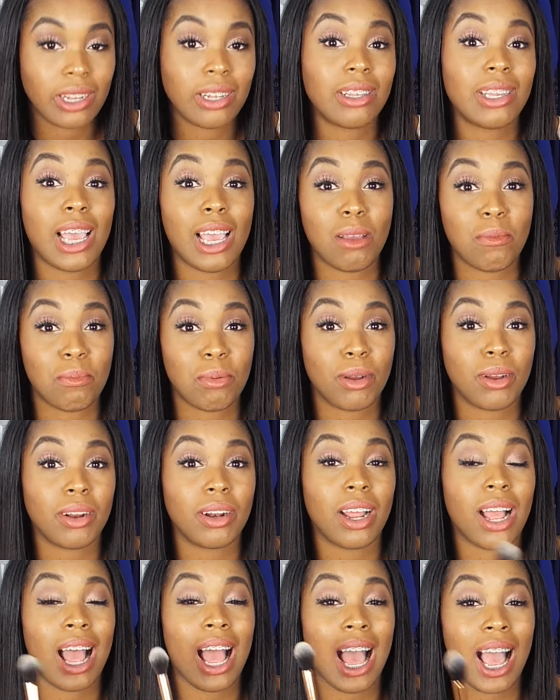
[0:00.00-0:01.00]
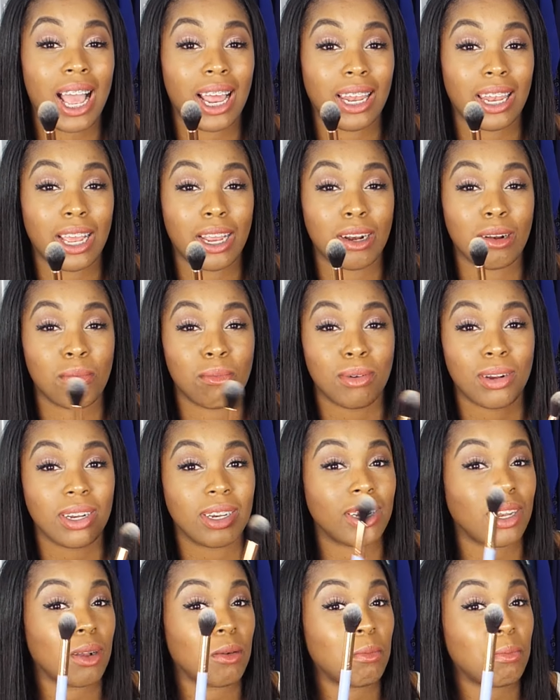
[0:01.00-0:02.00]
Tapered Highlighter Brush.
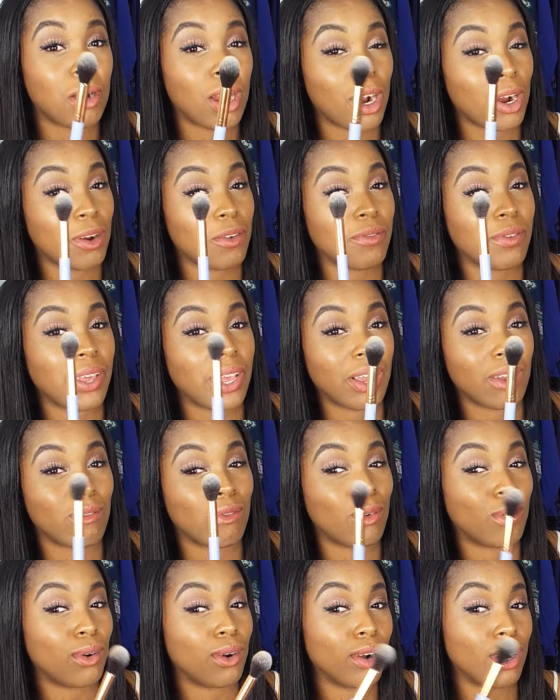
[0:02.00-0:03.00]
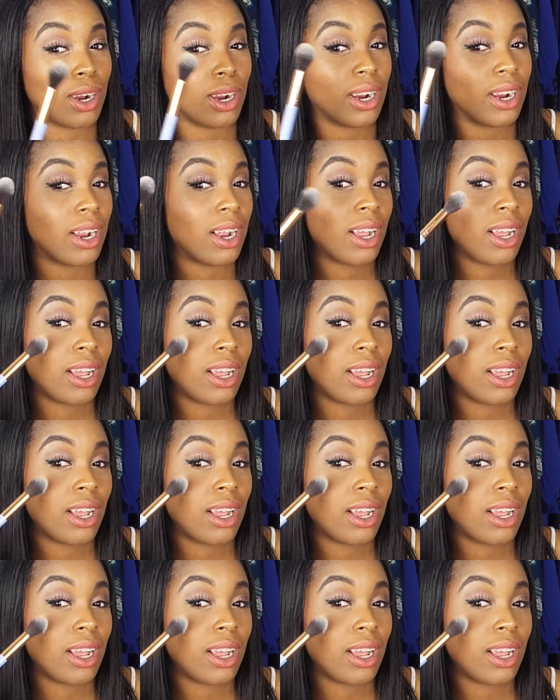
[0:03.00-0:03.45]
So perfect for,